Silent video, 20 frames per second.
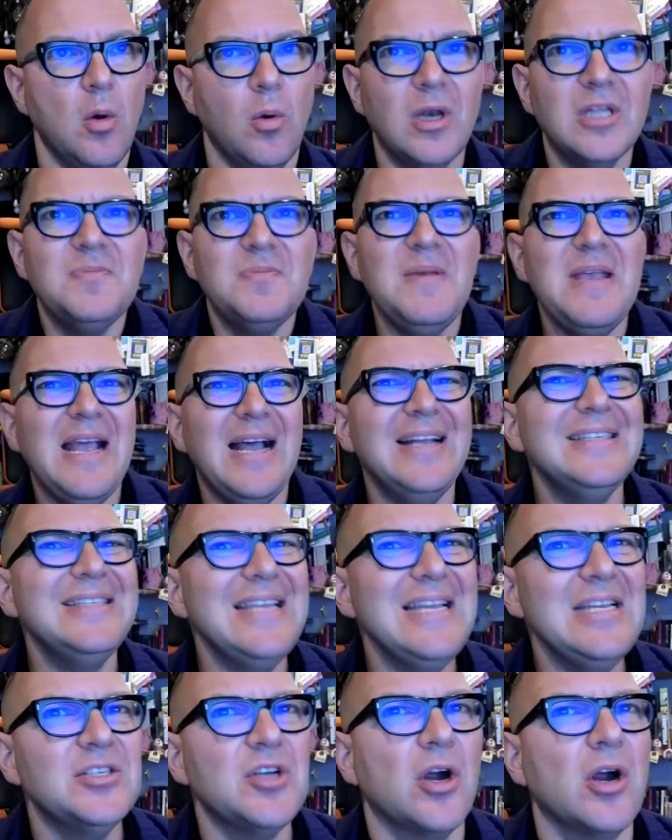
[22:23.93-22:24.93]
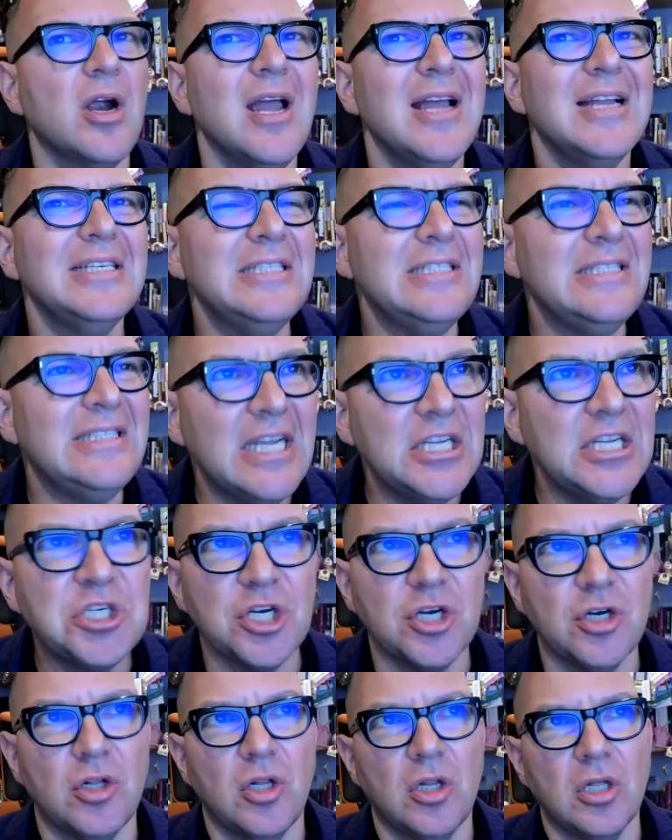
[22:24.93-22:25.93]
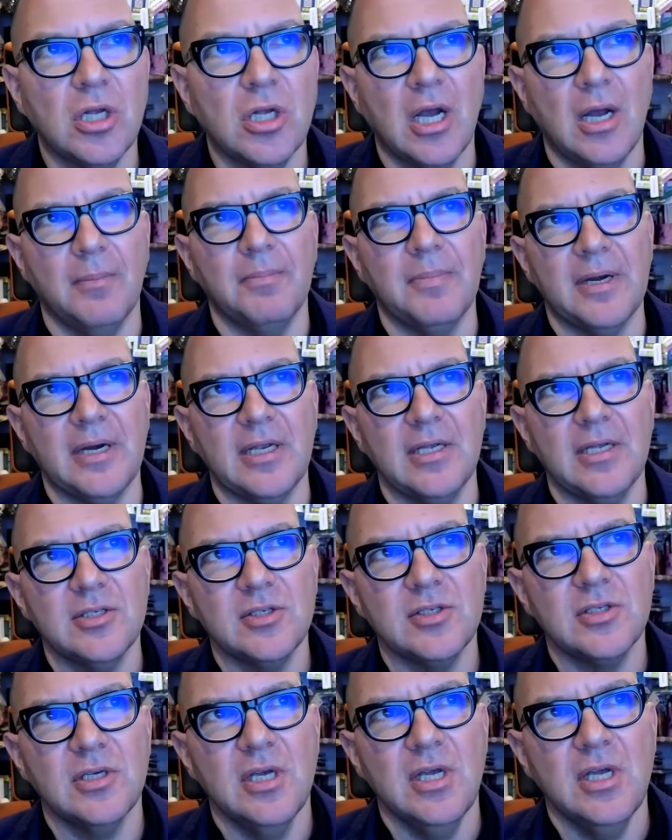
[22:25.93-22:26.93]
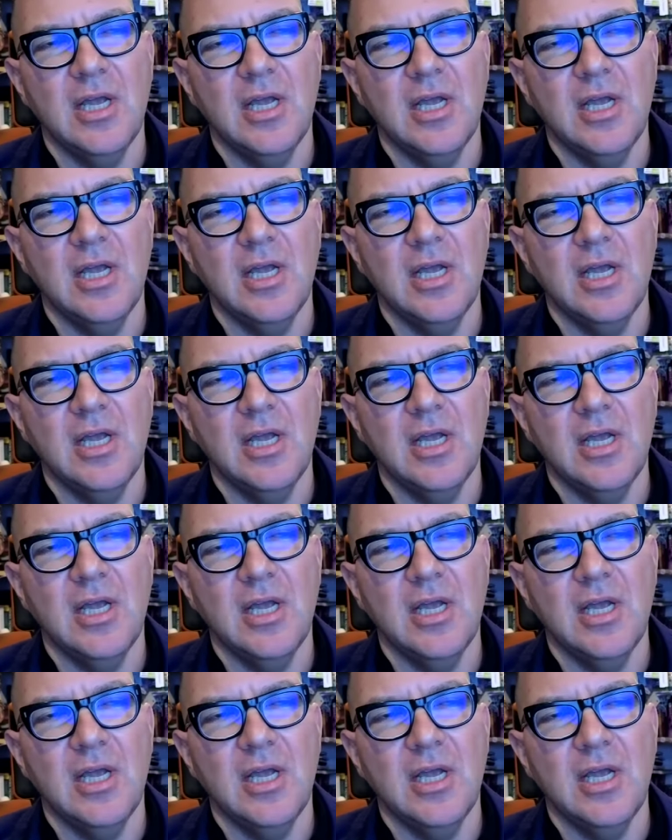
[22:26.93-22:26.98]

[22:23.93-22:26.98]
Well, it's because these are digital companies.